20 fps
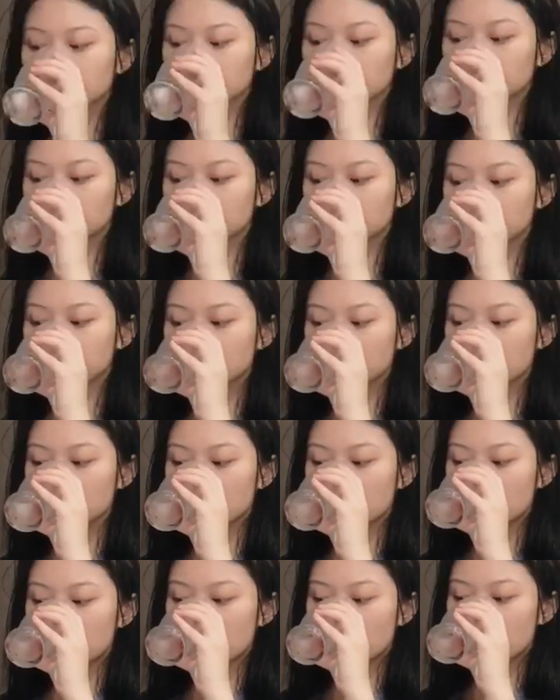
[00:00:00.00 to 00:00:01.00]
much
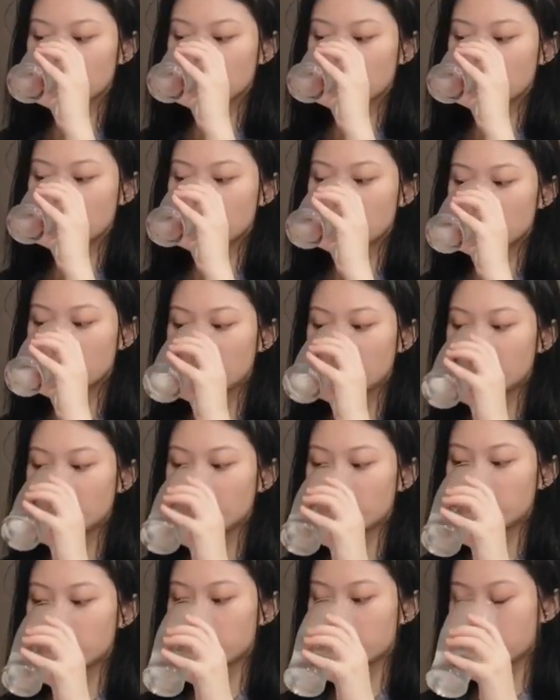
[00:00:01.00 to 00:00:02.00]
deeper once
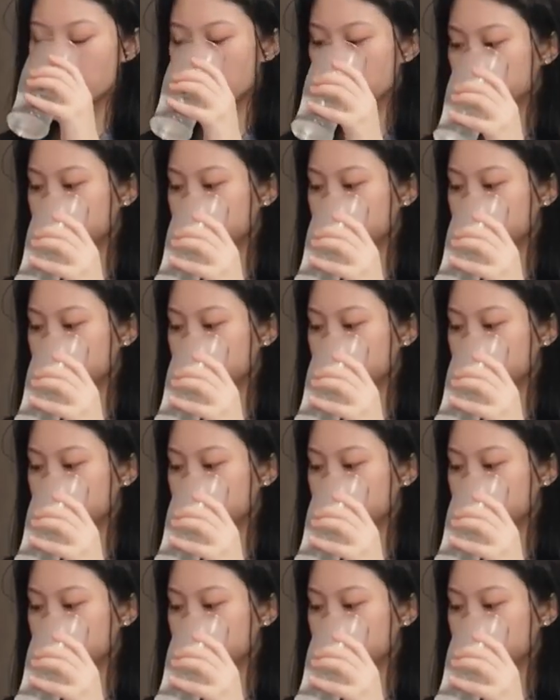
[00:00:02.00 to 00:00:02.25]
you get to